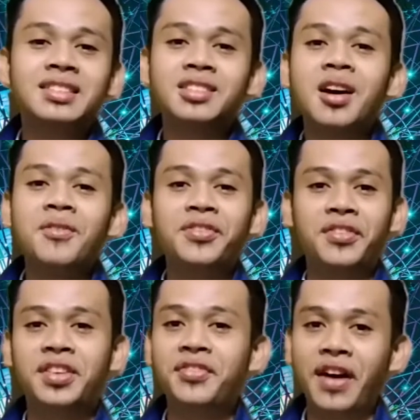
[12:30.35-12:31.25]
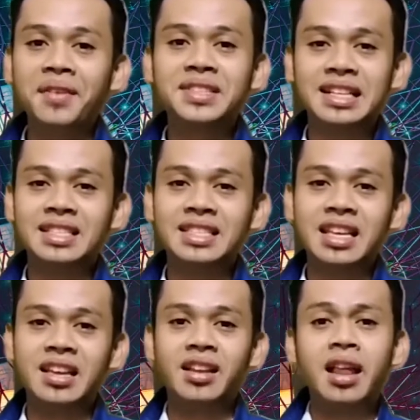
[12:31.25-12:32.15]
Psalm
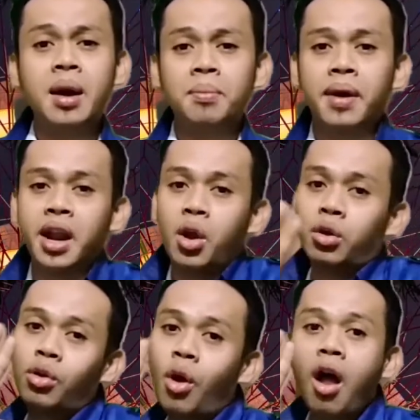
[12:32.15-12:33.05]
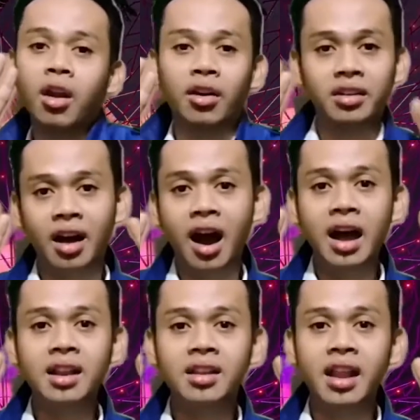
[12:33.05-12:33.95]
55:16. But I will call on
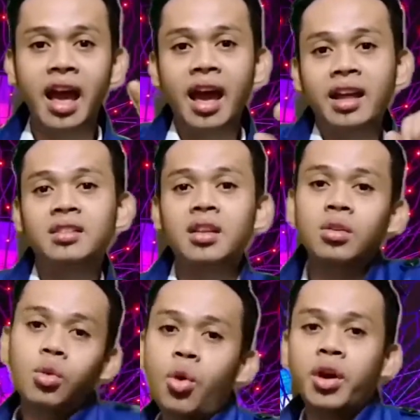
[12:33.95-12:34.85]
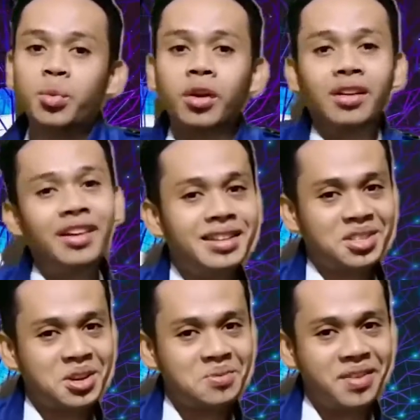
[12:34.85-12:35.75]
God, and the Lord will
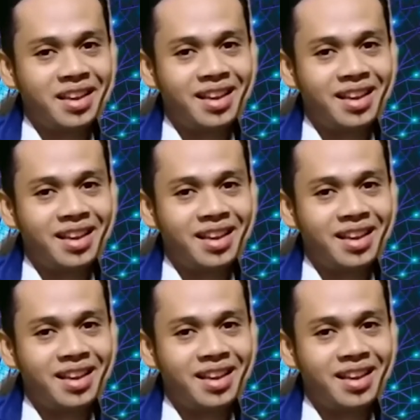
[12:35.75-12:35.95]
rescue